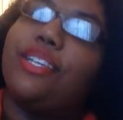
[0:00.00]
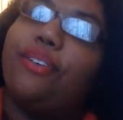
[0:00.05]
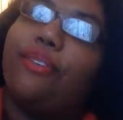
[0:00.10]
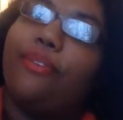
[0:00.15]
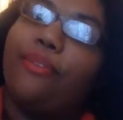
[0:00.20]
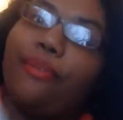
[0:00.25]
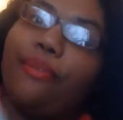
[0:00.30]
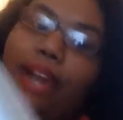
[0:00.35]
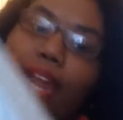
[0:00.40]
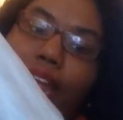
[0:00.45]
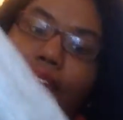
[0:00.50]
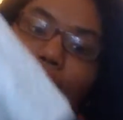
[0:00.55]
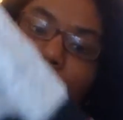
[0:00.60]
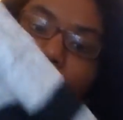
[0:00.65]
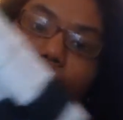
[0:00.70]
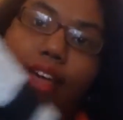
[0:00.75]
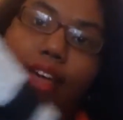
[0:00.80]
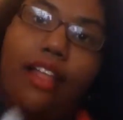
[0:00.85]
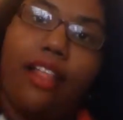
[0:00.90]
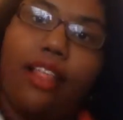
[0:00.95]

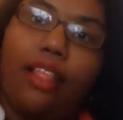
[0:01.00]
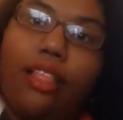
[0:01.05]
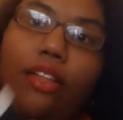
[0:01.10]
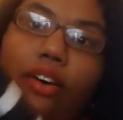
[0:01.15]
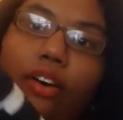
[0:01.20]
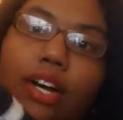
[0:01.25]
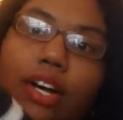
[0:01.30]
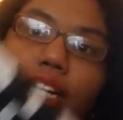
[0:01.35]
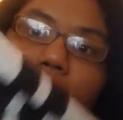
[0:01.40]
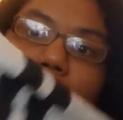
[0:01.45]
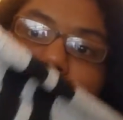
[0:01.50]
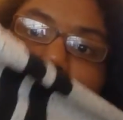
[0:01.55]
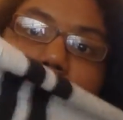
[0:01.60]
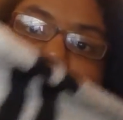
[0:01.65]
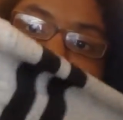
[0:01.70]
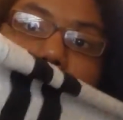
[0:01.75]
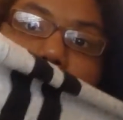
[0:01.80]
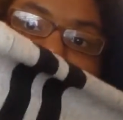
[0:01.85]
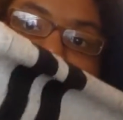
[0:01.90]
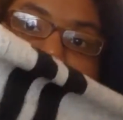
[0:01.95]
gray long
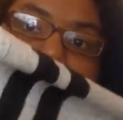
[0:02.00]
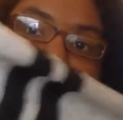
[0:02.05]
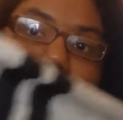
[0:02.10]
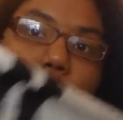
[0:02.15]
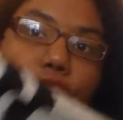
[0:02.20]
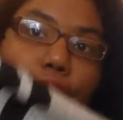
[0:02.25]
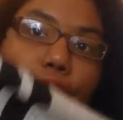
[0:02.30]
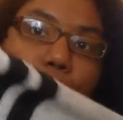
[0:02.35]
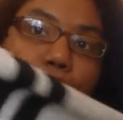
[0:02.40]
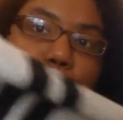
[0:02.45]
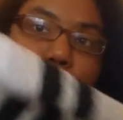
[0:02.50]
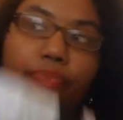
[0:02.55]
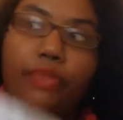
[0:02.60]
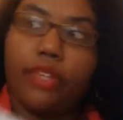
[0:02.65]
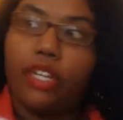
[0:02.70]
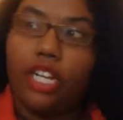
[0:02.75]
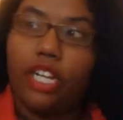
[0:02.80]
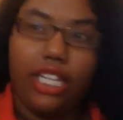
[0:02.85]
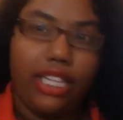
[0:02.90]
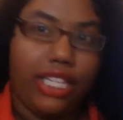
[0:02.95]
sleeve shirt,
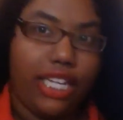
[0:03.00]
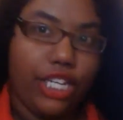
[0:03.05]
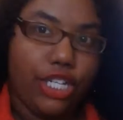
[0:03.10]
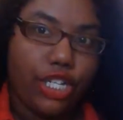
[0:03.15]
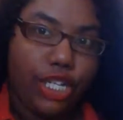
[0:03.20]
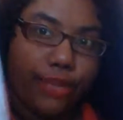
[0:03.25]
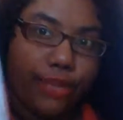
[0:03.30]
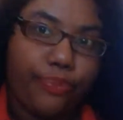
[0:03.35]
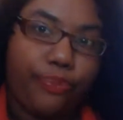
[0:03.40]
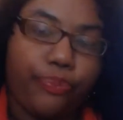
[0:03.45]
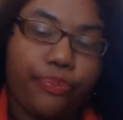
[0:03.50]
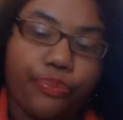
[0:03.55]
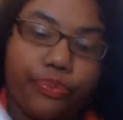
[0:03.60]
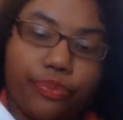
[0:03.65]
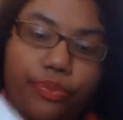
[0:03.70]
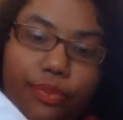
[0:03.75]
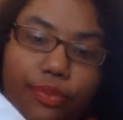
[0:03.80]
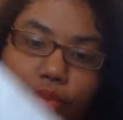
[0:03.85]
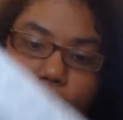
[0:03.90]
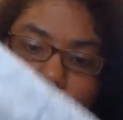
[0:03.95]
collegiate,
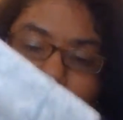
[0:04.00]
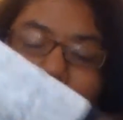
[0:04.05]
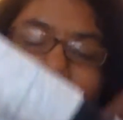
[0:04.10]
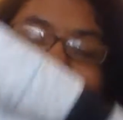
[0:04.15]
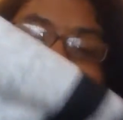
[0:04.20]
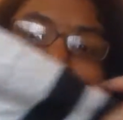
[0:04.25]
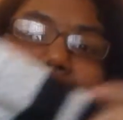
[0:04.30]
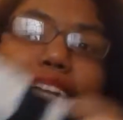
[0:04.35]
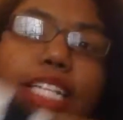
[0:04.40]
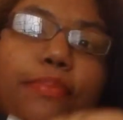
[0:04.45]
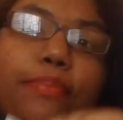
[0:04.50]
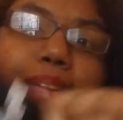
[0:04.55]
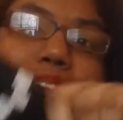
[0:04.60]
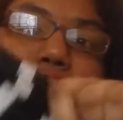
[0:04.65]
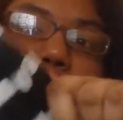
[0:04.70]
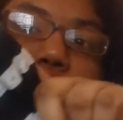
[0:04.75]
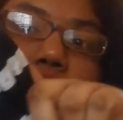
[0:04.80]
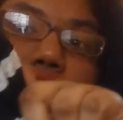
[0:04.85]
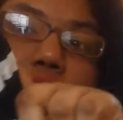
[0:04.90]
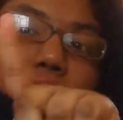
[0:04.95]
and it has
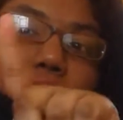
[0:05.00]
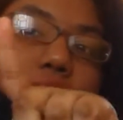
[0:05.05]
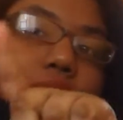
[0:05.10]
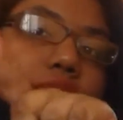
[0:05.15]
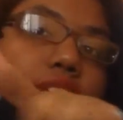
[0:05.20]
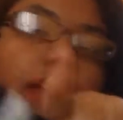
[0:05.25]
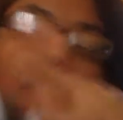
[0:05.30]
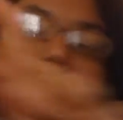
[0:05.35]
black stripes